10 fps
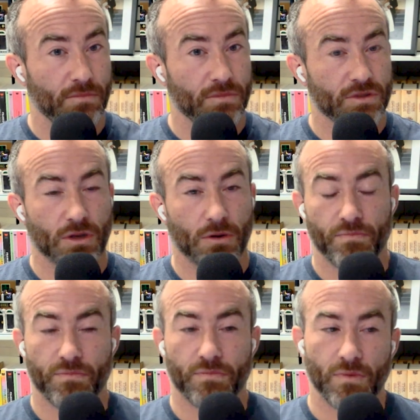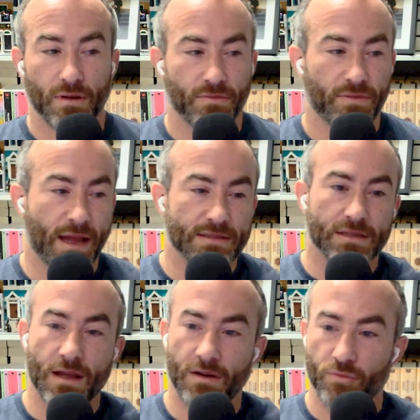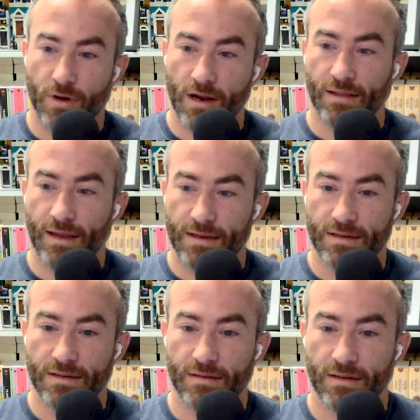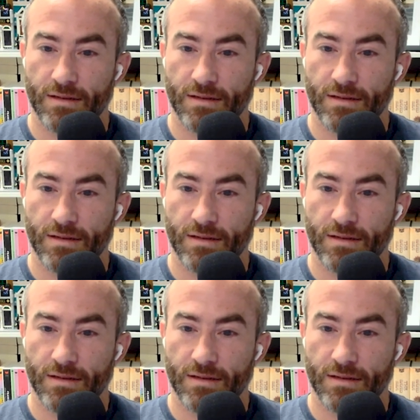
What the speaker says: so that's kind of where I landed.